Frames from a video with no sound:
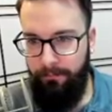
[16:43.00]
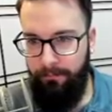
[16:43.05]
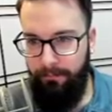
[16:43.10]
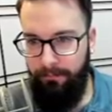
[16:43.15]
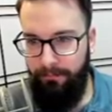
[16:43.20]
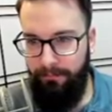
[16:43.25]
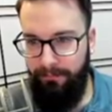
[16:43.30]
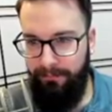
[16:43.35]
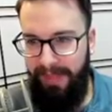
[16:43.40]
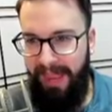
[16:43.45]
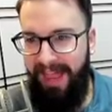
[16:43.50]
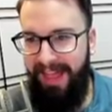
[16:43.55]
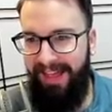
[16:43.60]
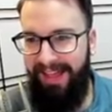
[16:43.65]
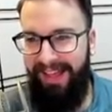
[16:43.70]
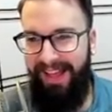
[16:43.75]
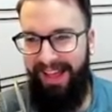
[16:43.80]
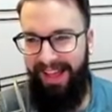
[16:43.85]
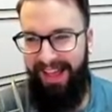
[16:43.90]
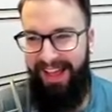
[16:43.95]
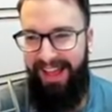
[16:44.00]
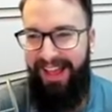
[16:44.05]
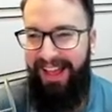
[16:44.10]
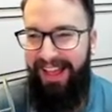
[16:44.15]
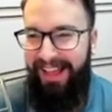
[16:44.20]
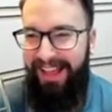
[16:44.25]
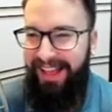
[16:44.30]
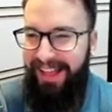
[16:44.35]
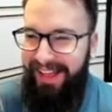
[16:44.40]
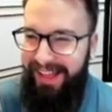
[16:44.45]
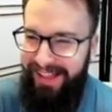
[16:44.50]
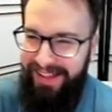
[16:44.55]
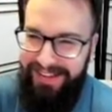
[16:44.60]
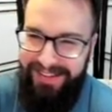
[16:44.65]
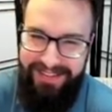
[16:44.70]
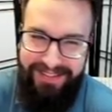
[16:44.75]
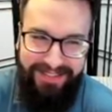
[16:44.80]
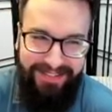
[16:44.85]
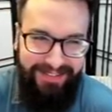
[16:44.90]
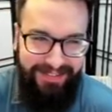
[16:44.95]

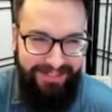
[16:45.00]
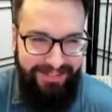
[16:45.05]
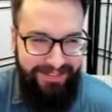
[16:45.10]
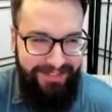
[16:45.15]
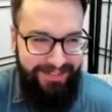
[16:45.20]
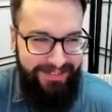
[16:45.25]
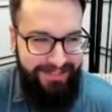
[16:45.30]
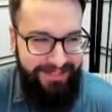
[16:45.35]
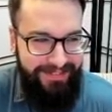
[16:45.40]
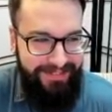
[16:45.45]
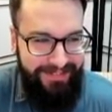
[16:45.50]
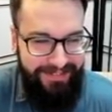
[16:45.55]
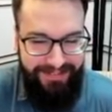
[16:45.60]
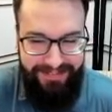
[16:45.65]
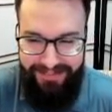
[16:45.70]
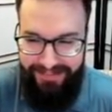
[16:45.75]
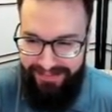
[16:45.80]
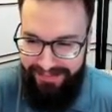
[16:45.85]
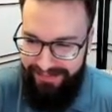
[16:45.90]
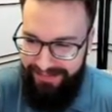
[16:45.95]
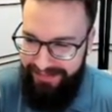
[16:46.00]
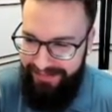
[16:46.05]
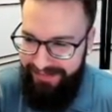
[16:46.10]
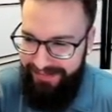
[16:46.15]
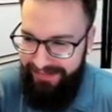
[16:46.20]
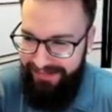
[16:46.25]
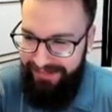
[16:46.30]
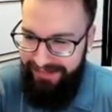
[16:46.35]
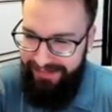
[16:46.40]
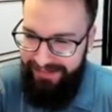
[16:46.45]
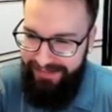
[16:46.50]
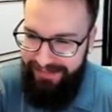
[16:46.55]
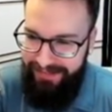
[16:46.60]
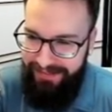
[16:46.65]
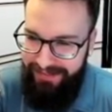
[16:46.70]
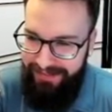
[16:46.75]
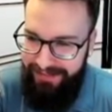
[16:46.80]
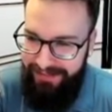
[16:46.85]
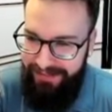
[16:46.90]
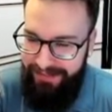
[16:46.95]

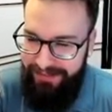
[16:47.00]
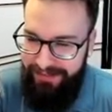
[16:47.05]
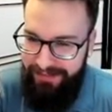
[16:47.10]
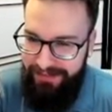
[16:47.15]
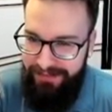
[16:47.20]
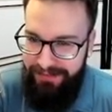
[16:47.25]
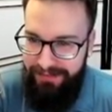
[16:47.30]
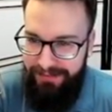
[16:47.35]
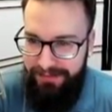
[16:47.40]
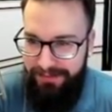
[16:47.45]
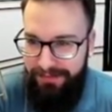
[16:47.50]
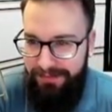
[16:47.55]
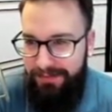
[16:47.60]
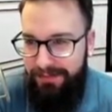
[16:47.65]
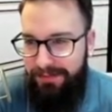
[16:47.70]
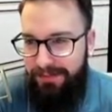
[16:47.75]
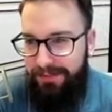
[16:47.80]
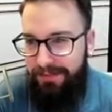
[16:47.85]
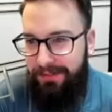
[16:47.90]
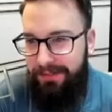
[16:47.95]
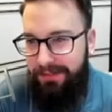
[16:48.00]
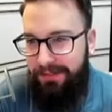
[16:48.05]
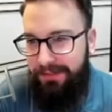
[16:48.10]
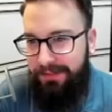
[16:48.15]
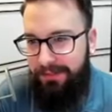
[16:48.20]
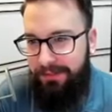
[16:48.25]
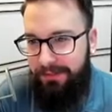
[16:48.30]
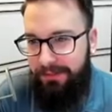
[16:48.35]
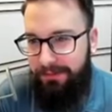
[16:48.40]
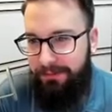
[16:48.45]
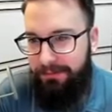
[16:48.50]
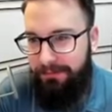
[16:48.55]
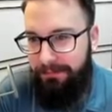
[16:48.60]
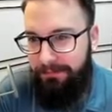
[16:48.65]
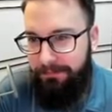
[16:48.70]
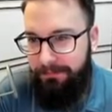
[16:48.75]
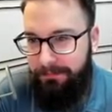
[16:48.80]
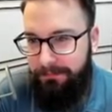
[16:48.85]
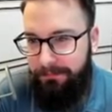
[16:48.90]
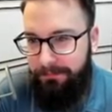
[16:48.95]

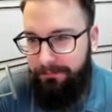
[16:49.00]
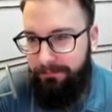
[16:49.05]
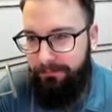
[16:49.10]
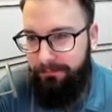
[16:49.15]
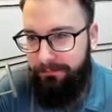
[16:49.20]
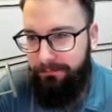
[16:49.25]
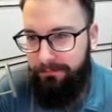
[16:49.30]
The person shown says nothing.